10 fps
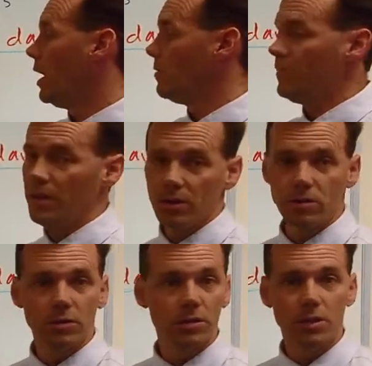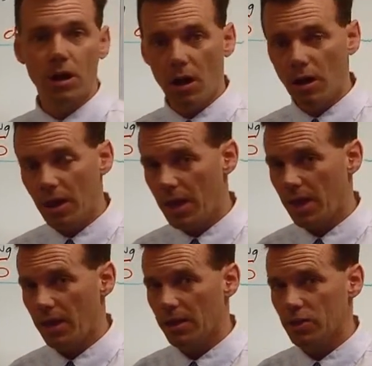Vehicles call
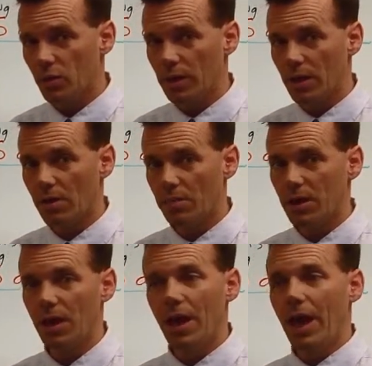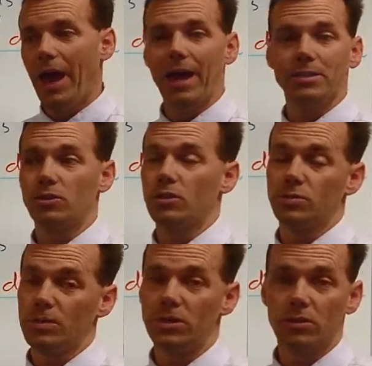a towing company.
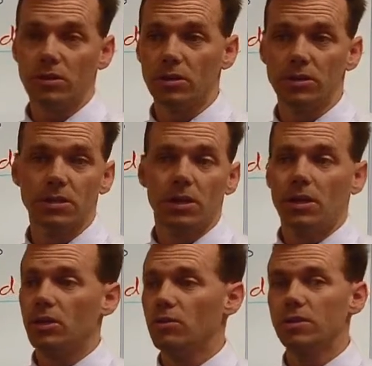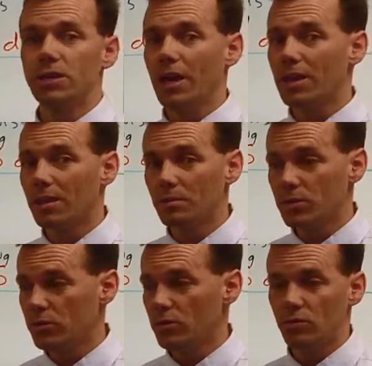Hazardous materials, you can take them
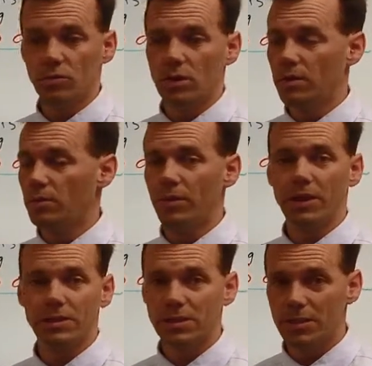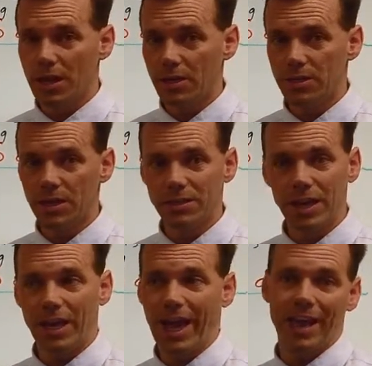to the places that
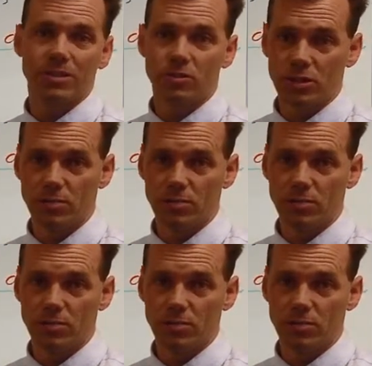take hazardous